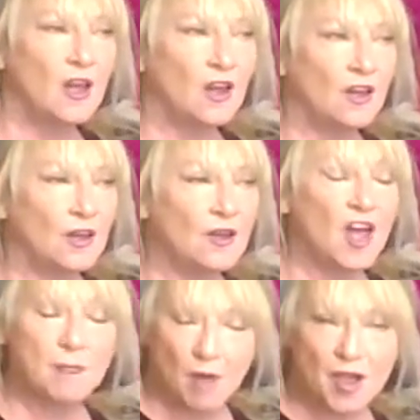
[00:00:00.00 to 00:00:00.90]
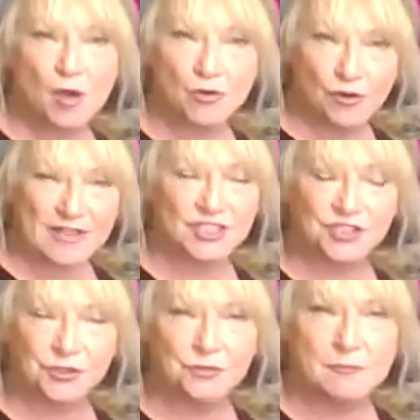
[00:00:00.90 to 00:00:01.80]
my own
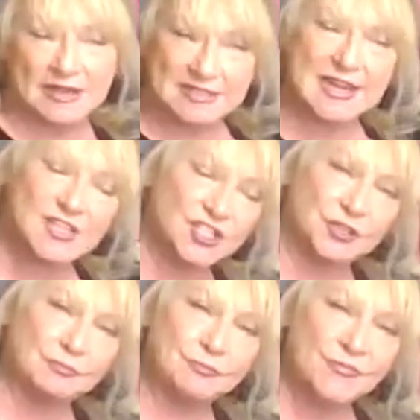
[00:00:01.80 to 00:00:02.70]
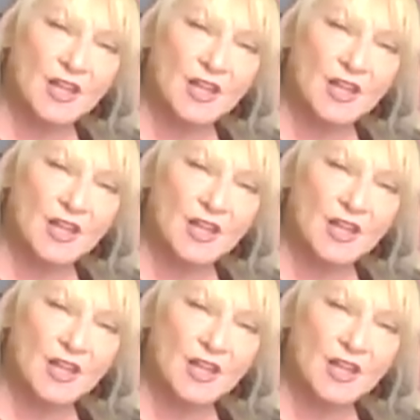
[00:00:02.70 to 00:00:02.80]
gratitude meditation.